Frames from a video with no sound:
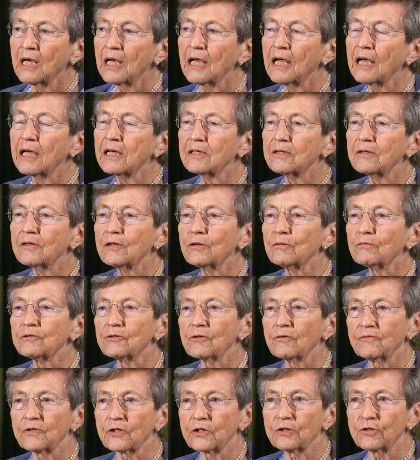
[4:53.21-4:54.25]
and there was
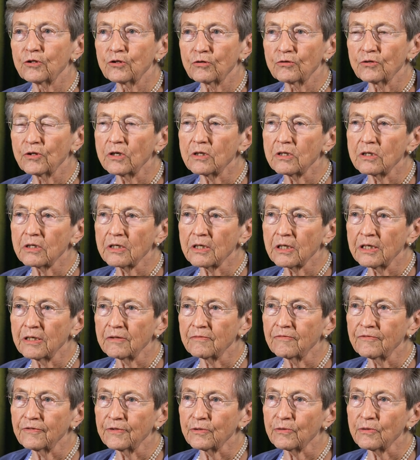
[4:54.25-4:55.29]
a very strong
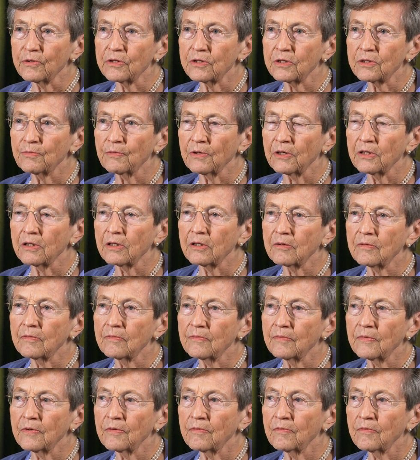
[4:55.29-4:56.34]
influence um,